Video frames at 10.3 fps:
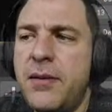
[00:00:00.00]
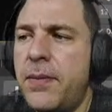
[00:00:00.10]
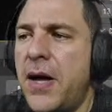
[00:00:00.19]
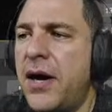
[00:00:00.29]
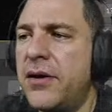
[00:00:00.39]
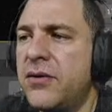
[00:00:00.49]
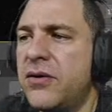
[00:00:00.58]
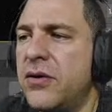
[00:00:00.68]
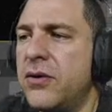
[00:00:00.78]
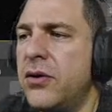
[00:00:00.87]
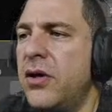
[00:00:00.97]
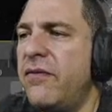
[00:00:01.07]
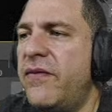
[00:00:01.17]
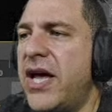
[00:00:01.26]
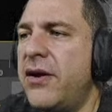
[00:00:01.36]
part
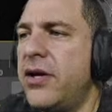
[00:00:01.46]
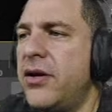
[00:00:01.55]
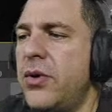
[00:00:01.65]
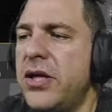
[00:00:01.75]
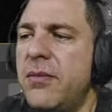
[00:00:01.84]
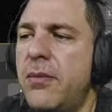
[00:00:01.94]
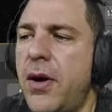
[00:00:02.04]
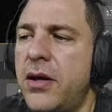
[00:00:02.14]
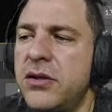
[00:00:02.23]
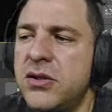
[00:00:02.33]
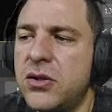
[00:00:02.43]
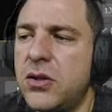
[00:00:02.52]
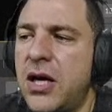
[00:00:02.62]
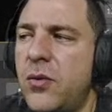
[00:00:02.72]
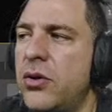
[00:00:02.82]
very readable, so
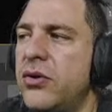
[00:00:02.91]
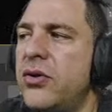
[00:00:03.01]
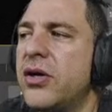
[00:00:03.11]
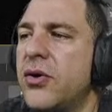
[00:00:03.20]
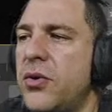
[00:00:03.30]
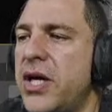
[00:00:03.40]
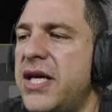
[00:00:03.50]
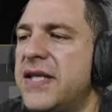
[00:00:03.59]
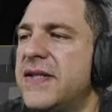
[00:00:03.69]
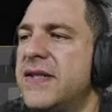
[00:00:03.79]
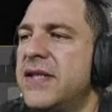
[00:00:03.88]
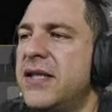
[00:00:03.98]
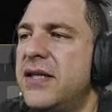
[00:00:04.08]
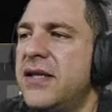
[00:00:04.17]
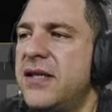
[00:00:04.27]
I will decrease
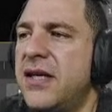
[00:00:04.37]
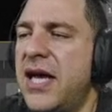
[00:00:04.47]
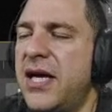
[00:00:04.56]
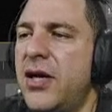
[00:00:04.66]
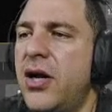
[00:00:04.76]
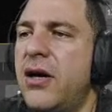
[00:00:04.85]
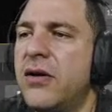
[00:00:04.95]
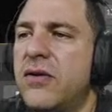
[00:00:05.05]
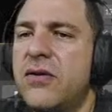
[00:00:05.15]
a lot